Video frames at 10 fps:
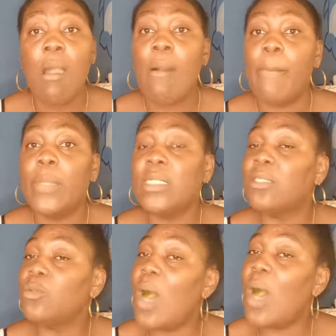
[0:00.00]
But just
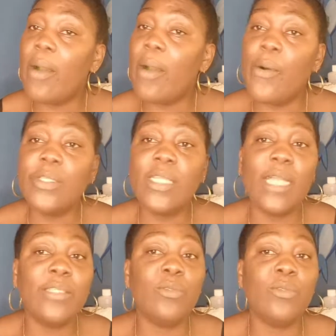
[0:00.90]
walk out
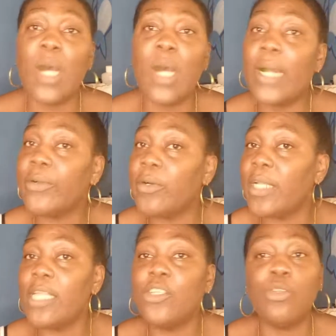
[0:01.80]
and walk around
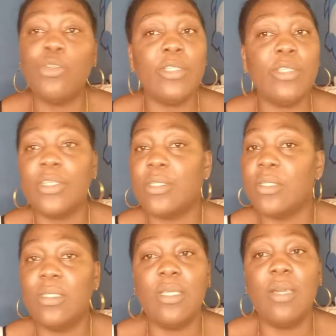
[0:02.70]
and chew it just the
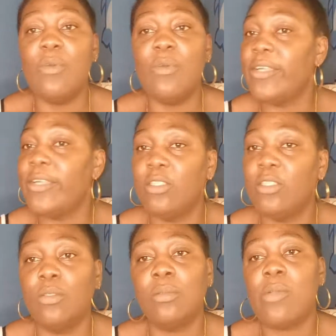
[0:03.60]
same right too.
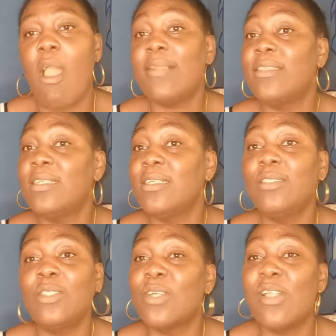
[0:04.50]
Until
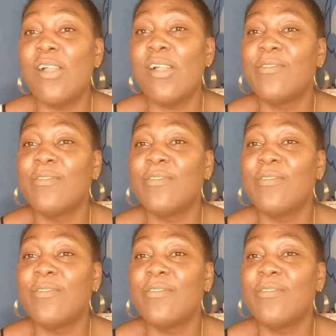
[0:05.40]
nothing no left.